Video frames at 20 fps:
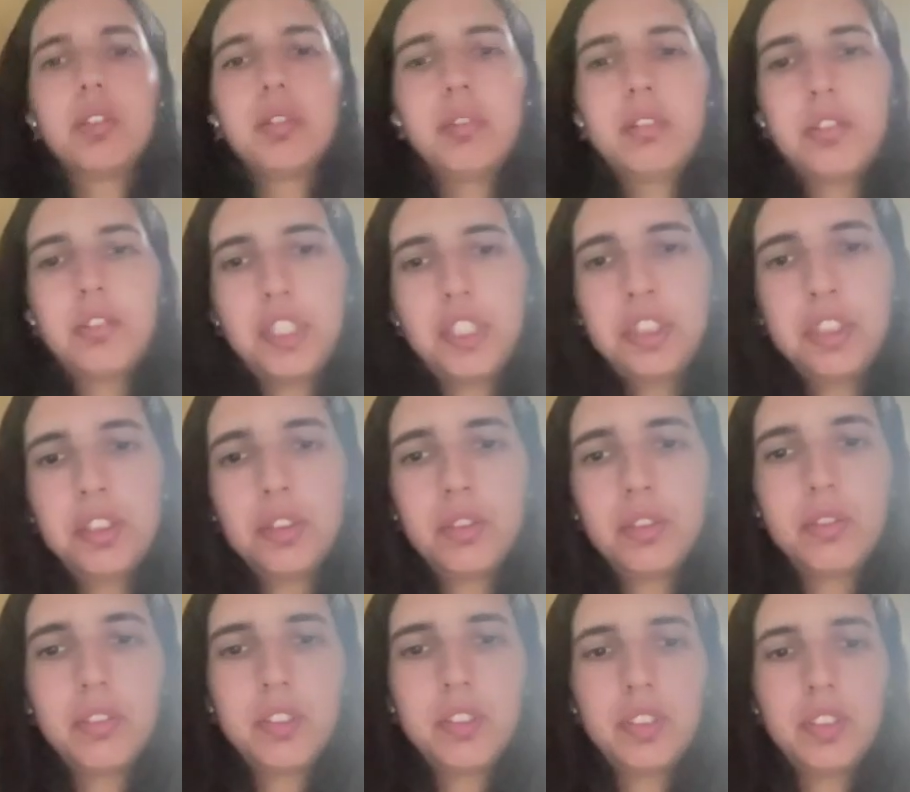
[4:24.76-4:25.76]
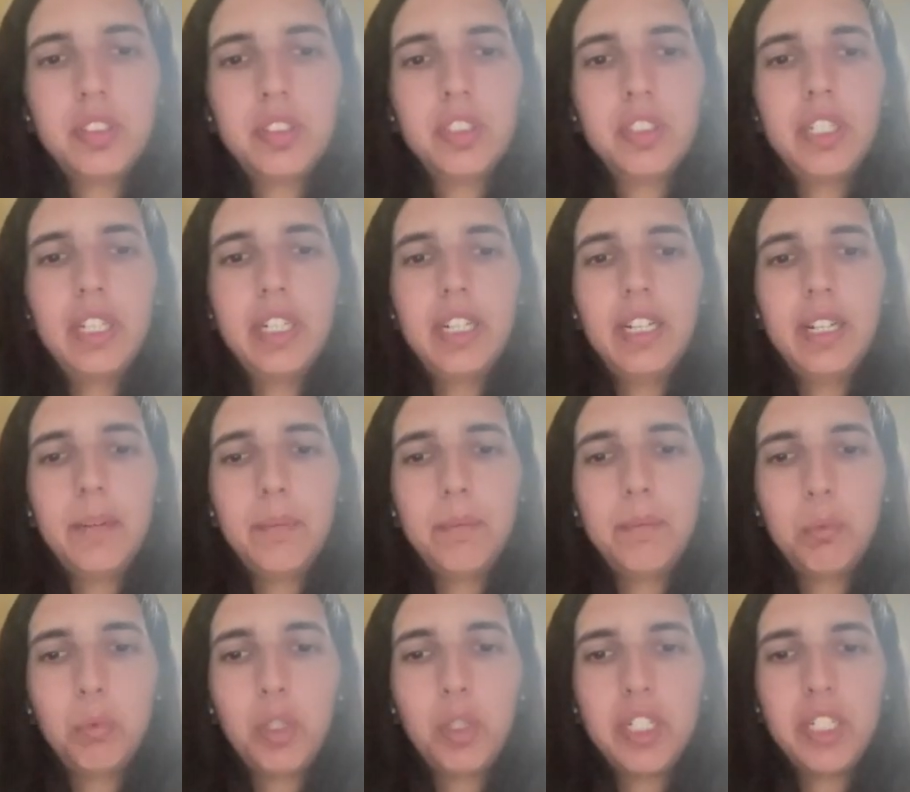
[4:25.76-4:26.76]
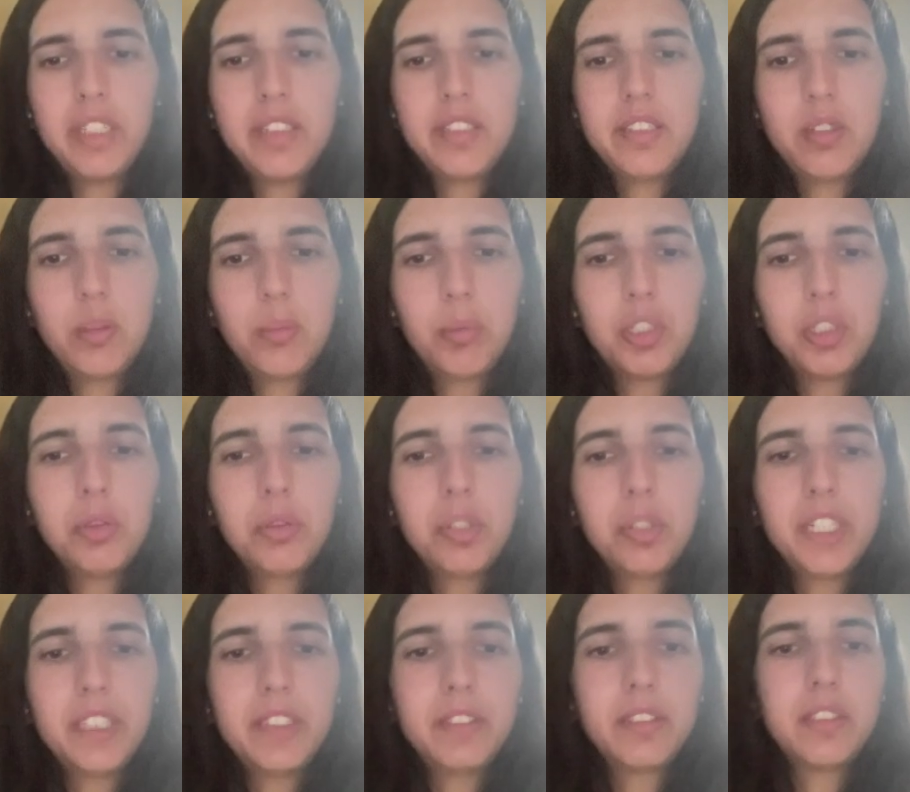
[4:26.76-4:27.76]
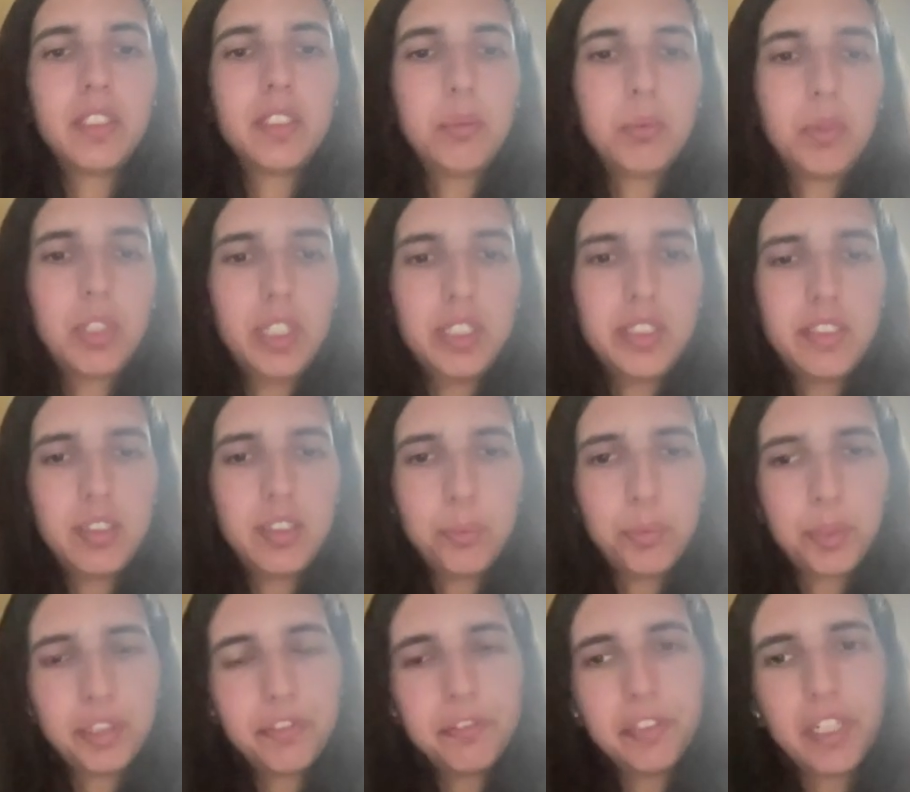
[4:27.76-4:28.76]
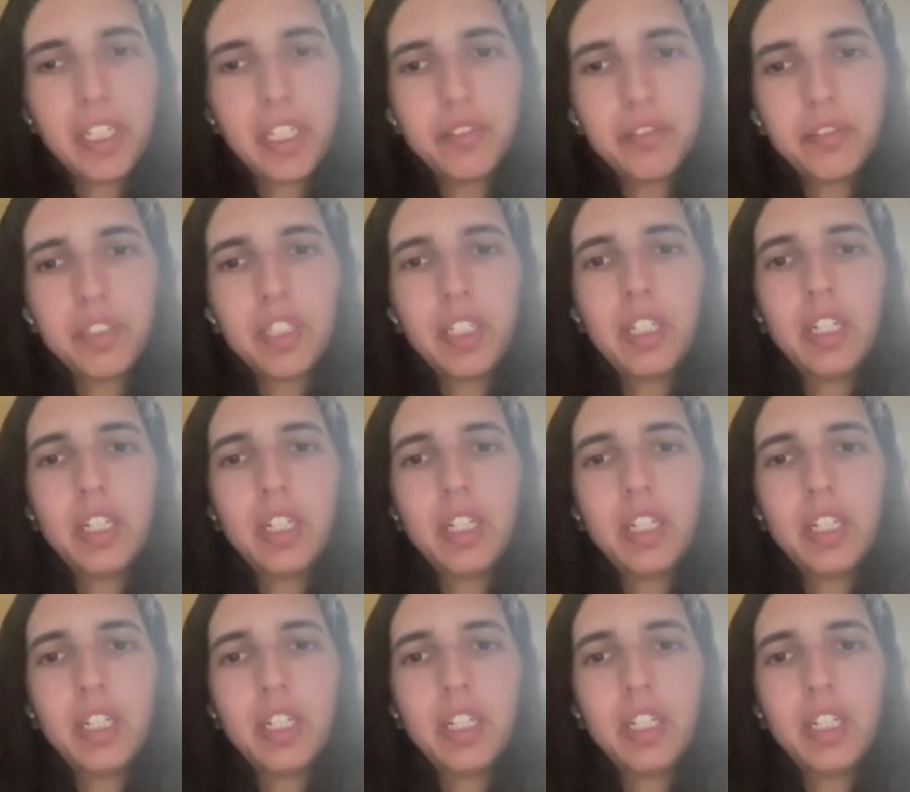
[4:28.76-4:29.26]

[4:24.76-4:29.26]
two thresholds, one at 0.8 and one at 0.5.